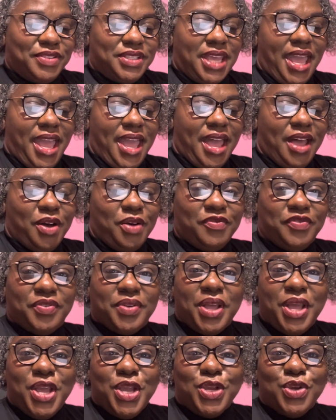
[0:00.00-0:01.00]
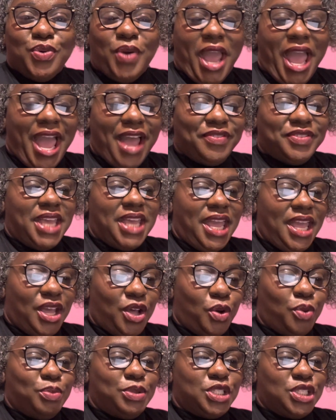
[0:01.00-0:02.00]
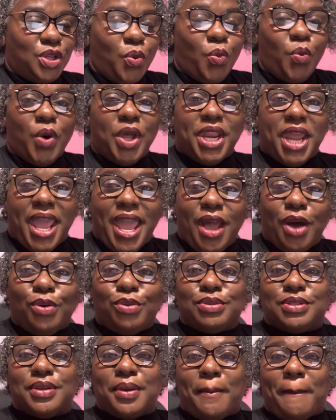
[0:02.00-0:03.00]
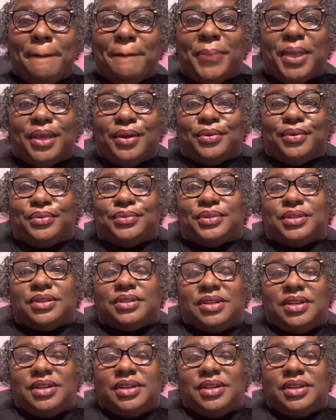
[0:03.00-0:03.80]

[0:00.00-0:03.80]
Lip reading: to help someone else build.